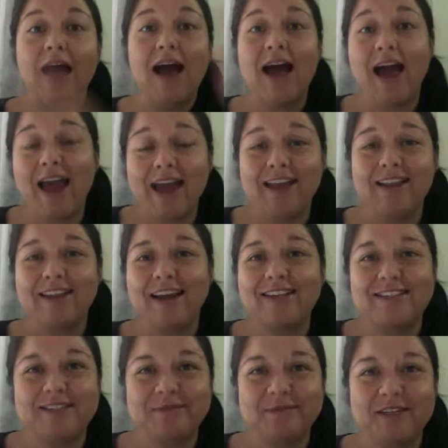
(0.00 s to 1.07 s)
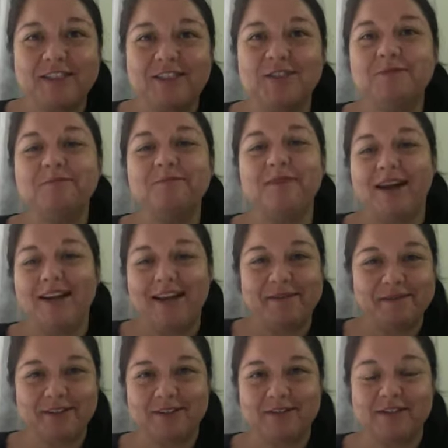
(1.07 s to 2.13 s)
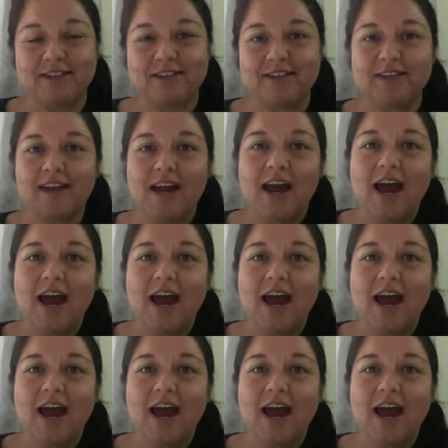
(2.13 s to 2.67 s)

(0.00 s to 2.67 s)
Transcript: Hi, nice to meet you. My name is Kristen.